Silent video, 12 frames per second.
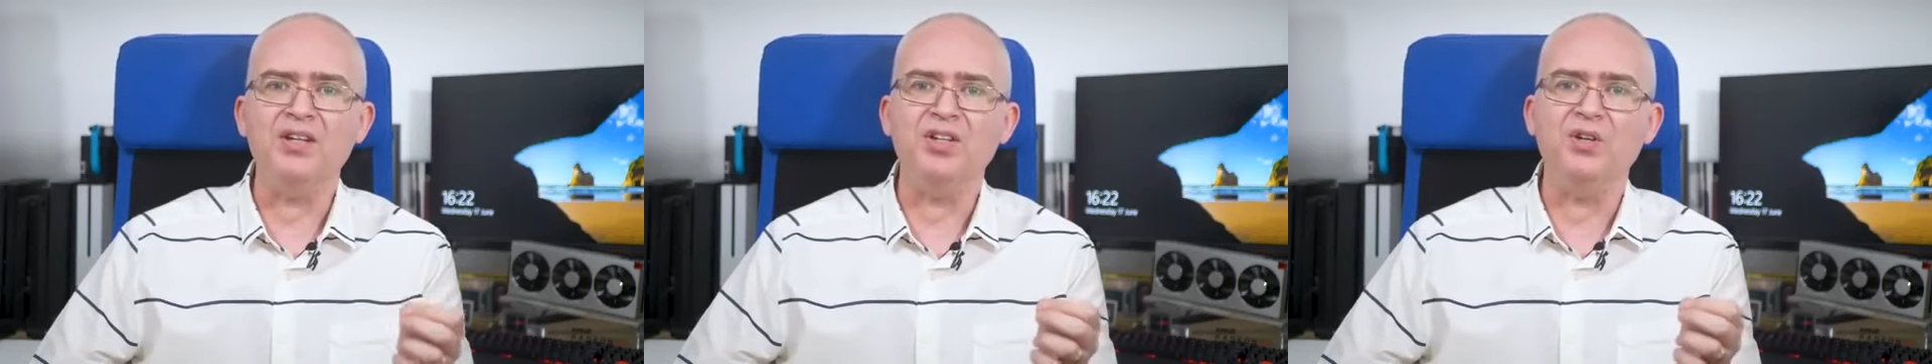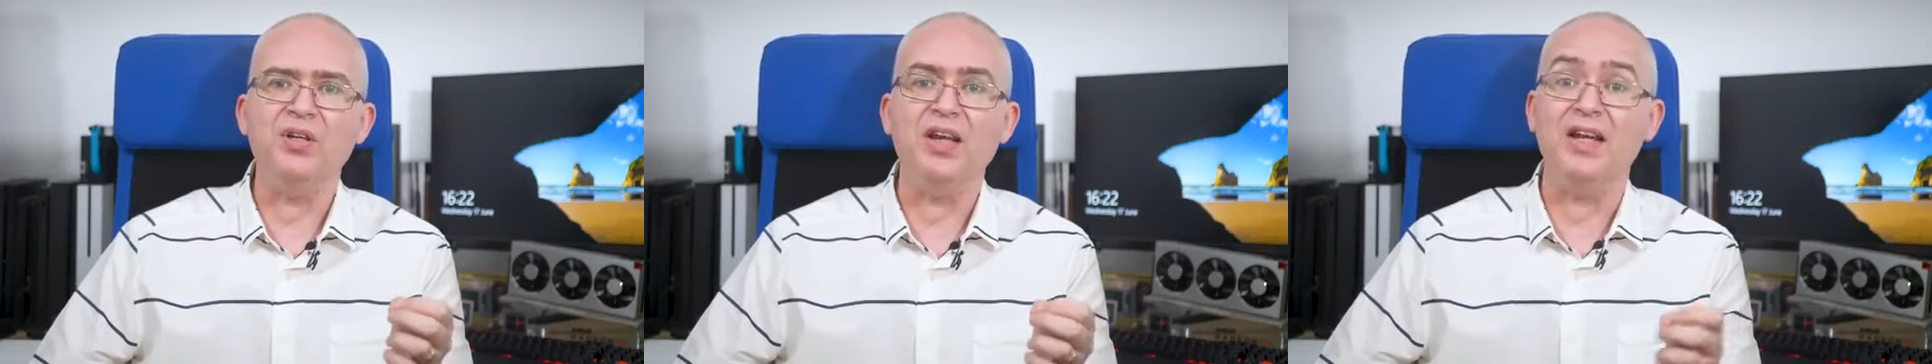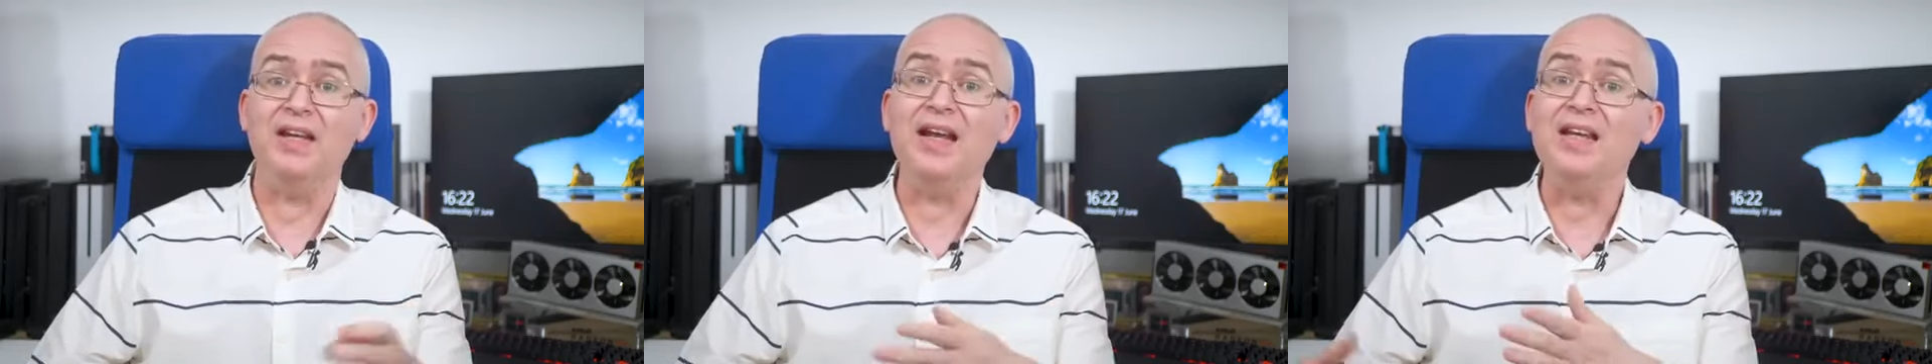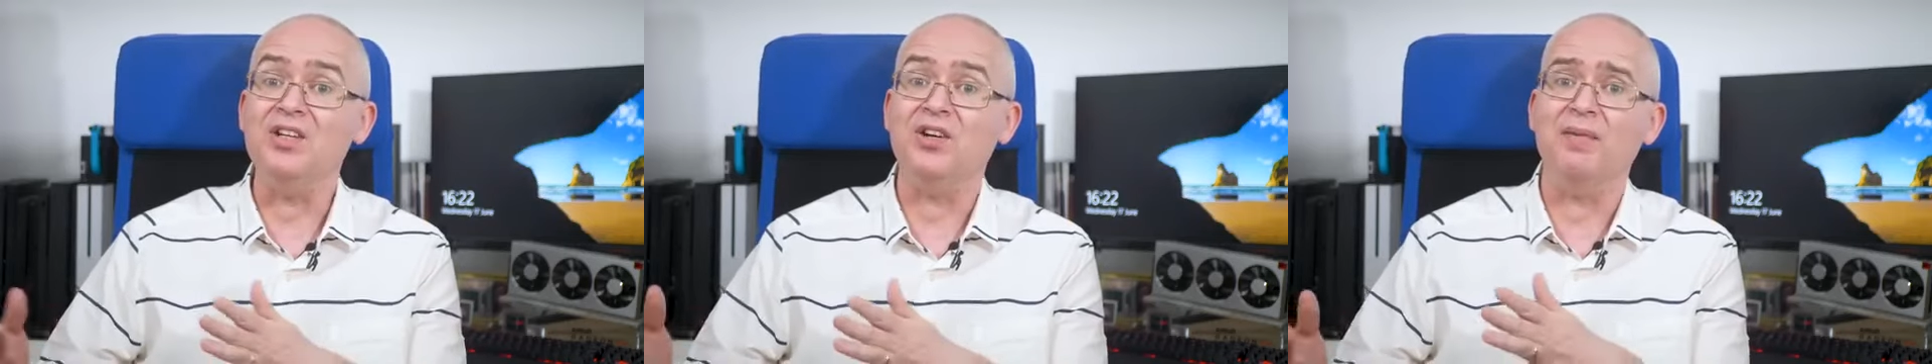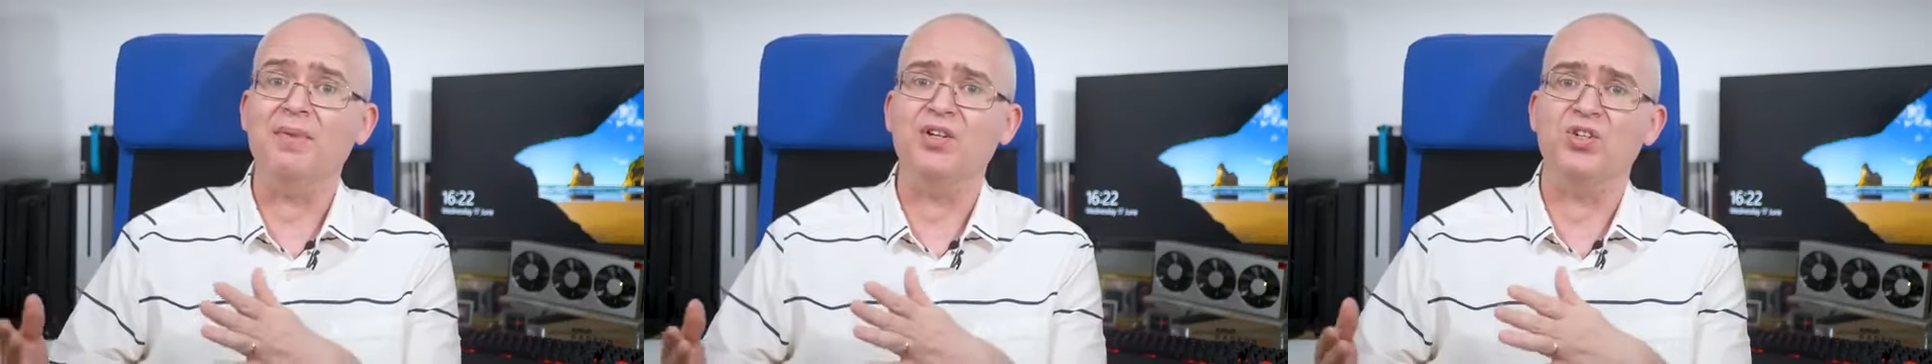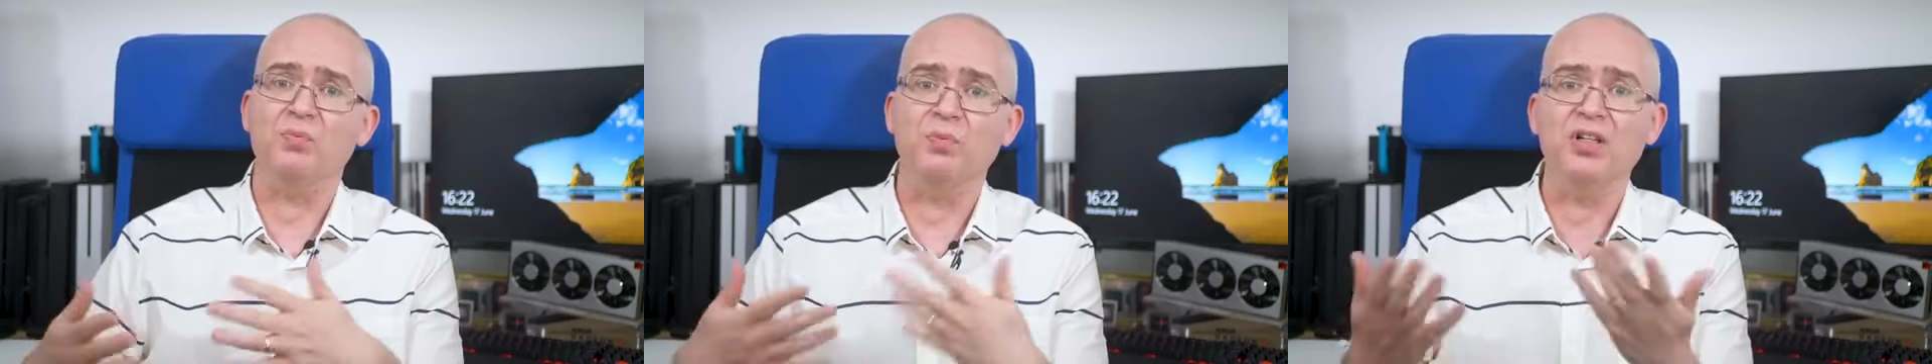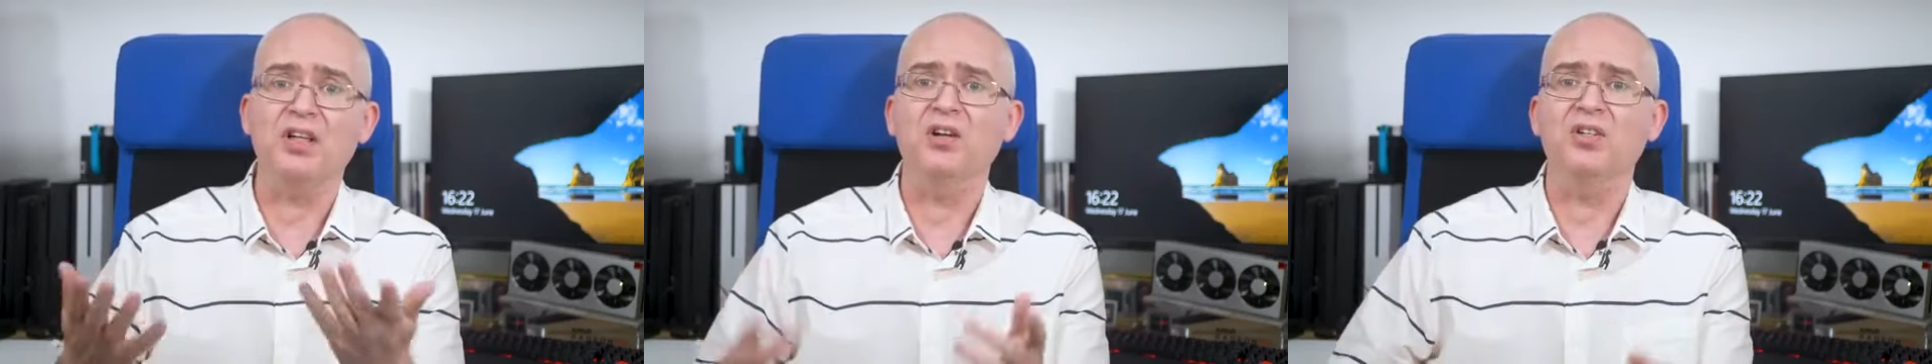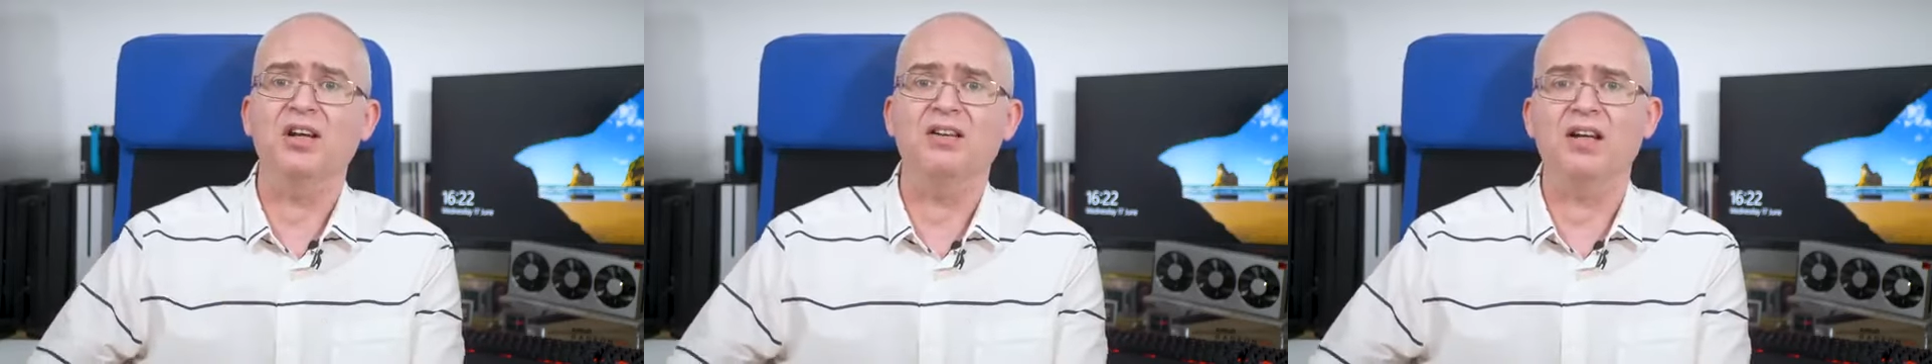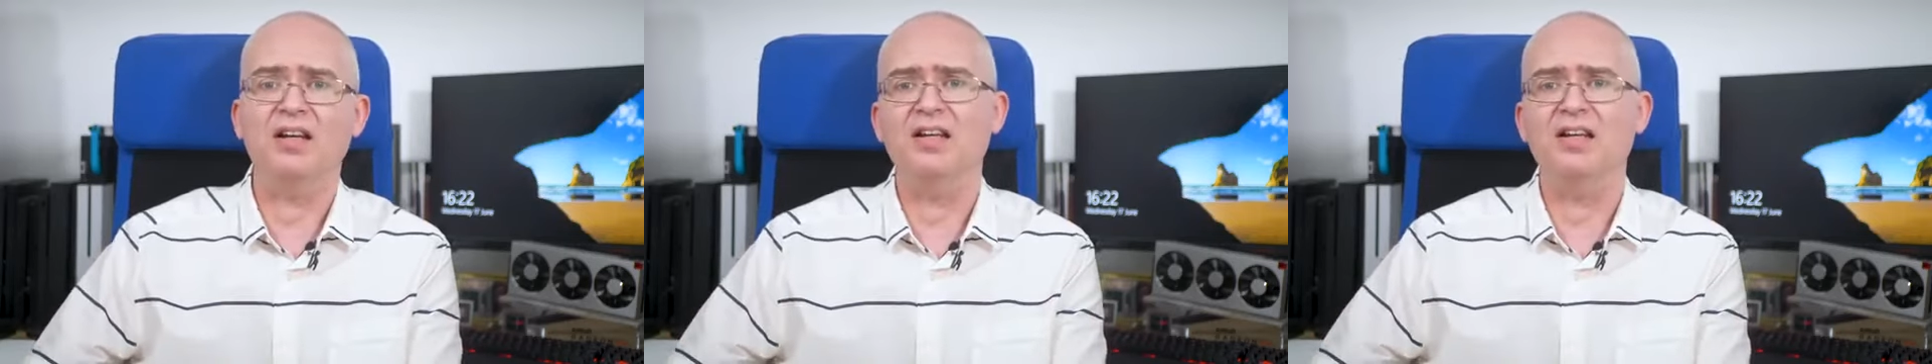unit in any dimension would go down like a